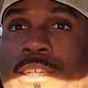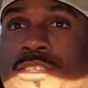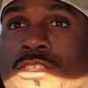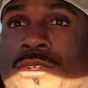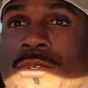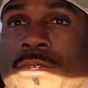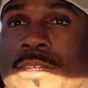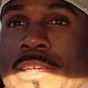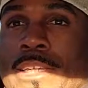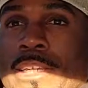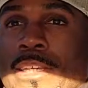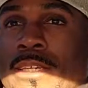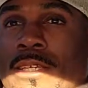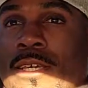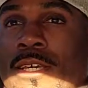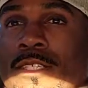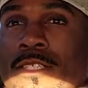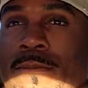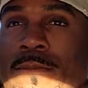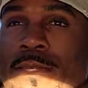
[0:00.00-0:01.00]
that you
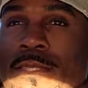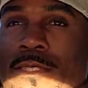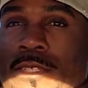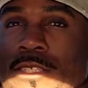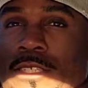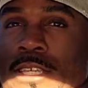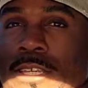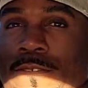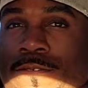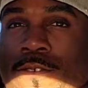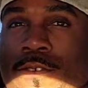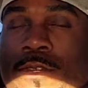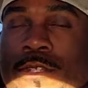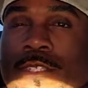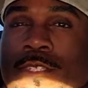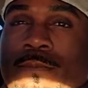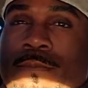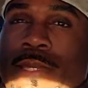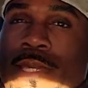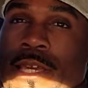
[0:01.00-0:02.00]
need to be successful
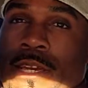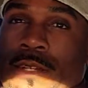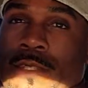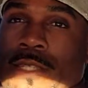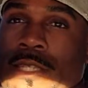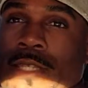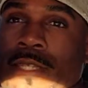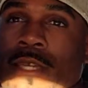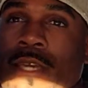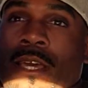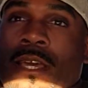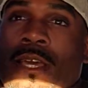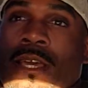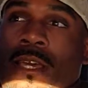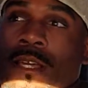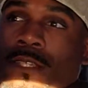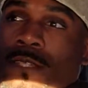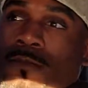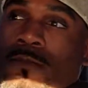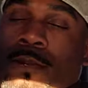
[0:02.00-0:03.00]
and to be healthy.
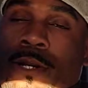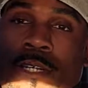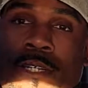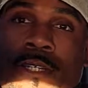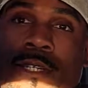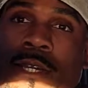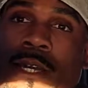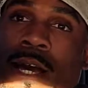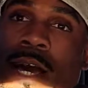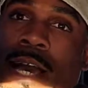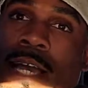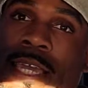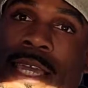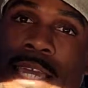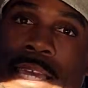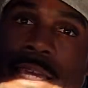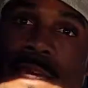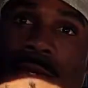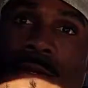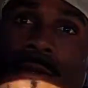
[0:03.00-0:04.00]
but I
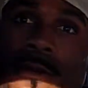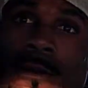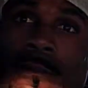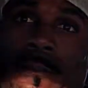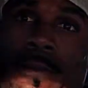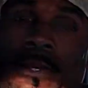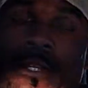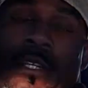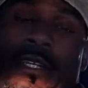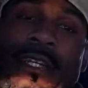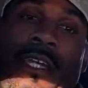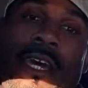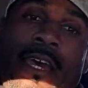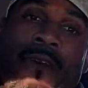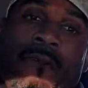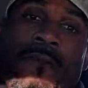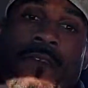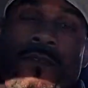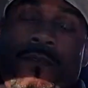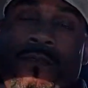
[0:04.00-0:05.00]
can't put in
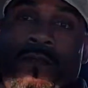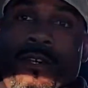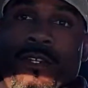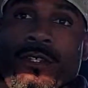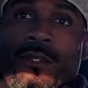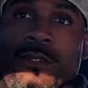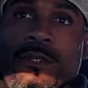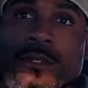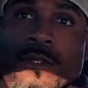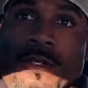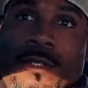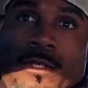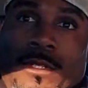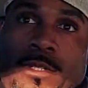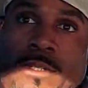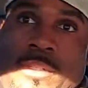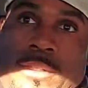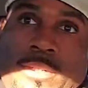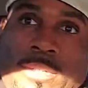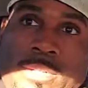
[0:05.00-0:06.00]
effort for you.
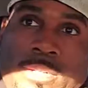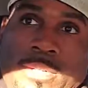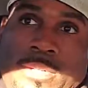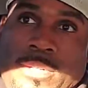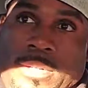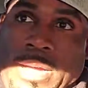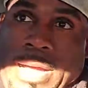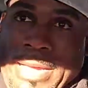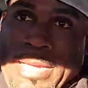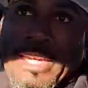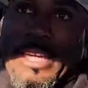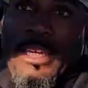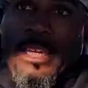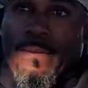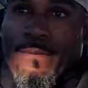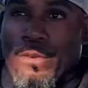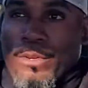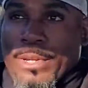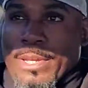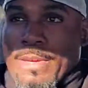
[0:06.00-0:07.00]
I can
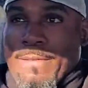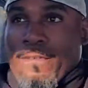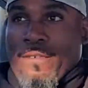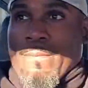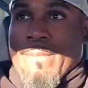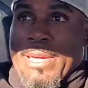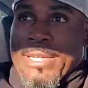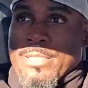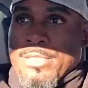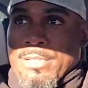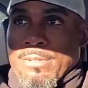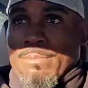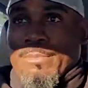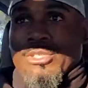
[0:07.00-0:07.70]
give you the information,